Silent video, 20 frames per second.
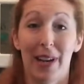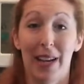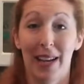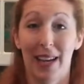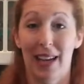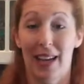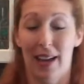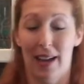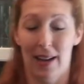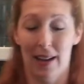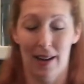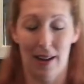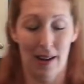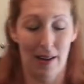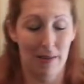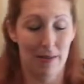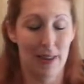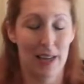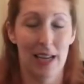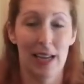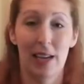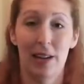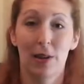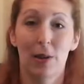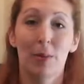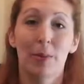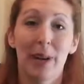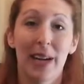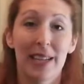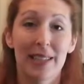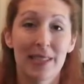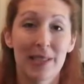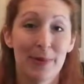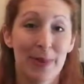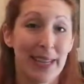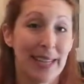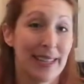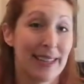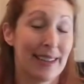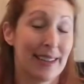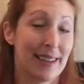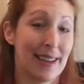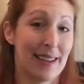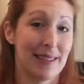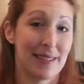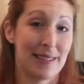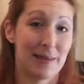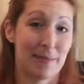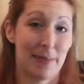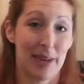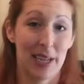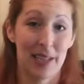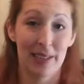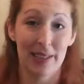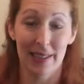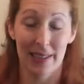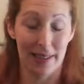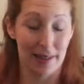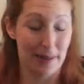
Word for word: in a can of the Eagle brand sweetened condensed milk,